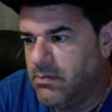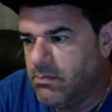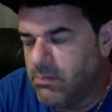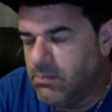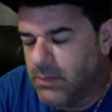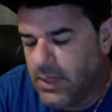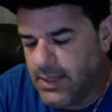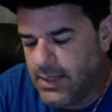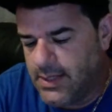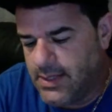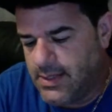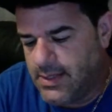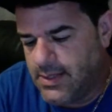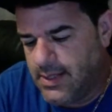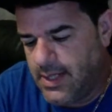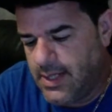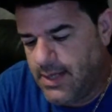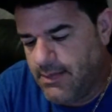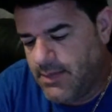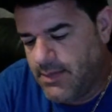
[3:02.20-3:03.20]
about the
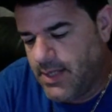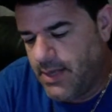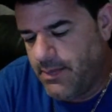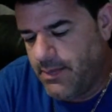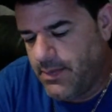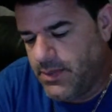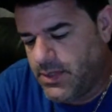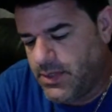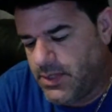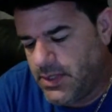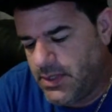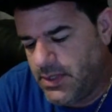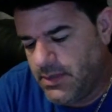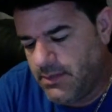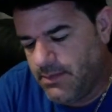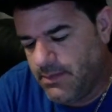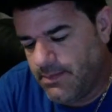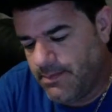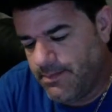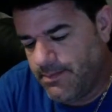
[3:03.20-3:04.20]
same type of
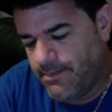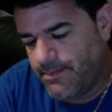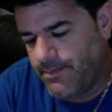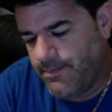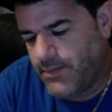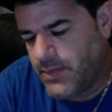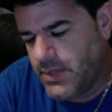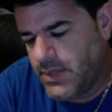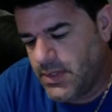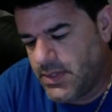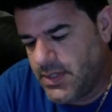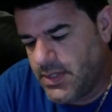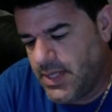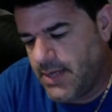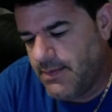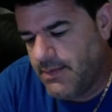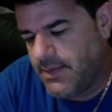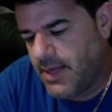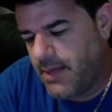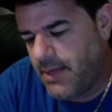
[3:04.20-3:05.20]
shit. It's the
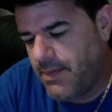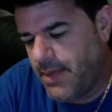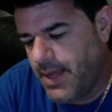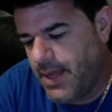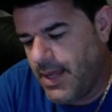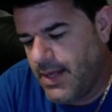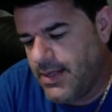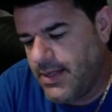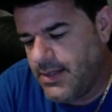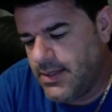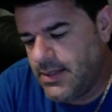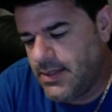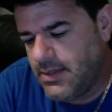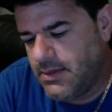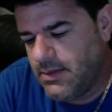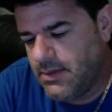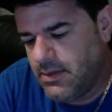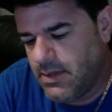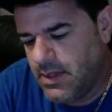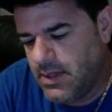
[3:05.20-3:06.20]
same type of
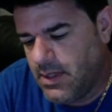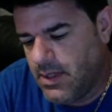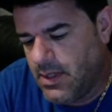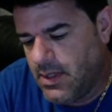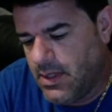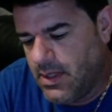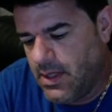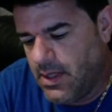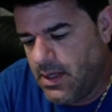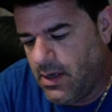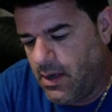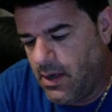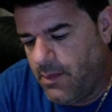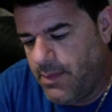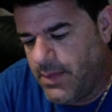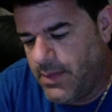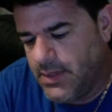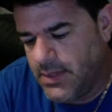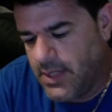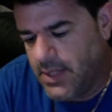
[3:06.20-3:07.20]
energy,
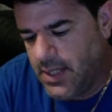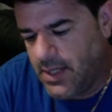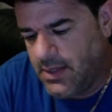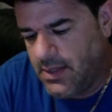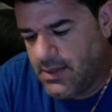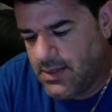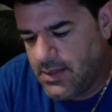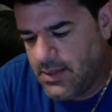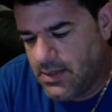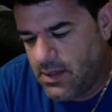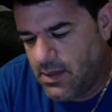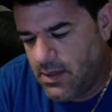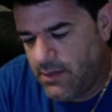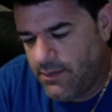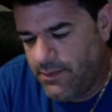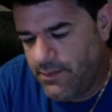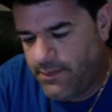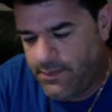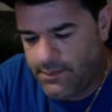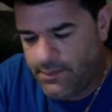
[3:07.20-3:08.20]
up and down
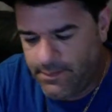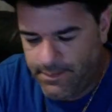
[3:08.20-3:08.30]
stuff.